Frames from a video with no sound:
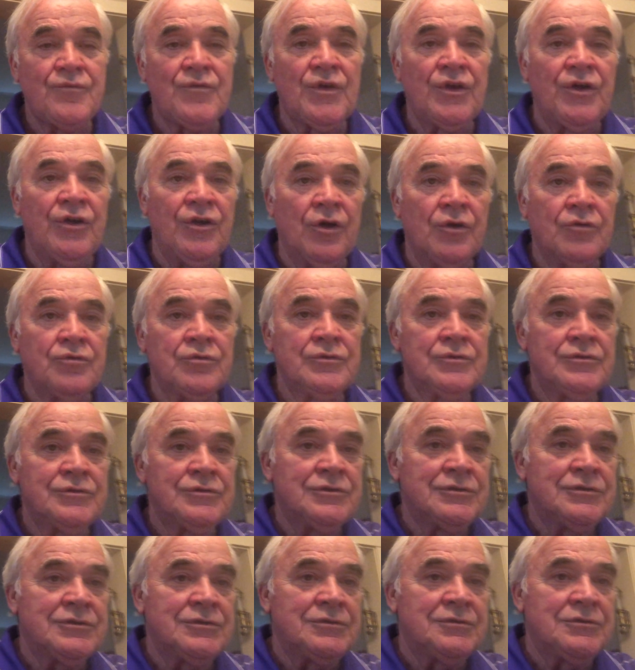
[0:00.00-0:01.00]
you know,
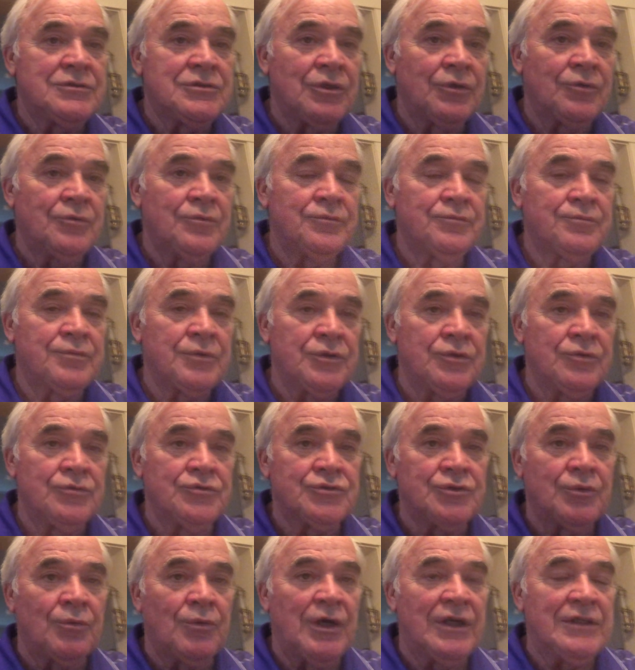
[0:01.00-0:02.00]
so
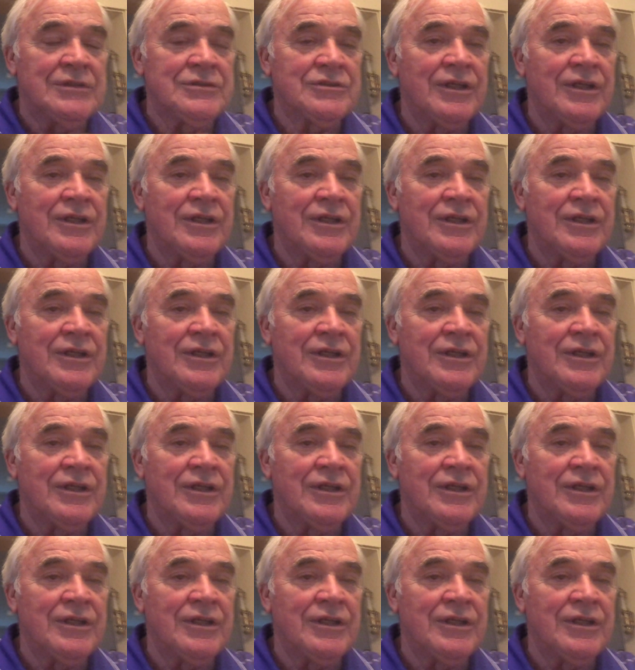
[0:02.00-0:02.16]
produce the wine.